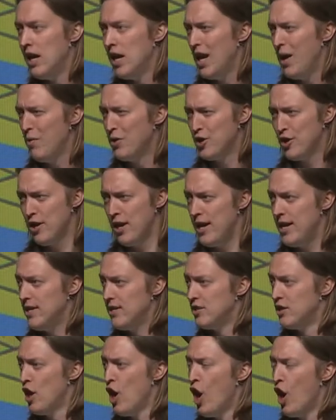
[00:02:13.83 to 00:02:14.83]
it was
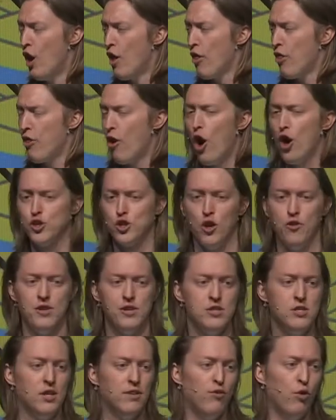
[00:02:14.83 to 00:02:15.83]
his thoughts on the
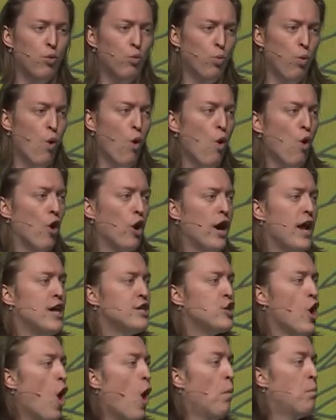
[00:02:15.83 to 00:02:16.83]
Civil War,
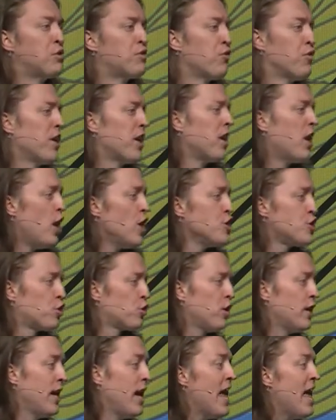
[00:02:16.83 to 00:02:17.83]
his hopes for the
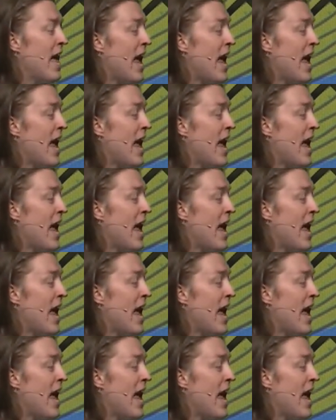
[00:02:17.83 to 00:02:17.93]
country.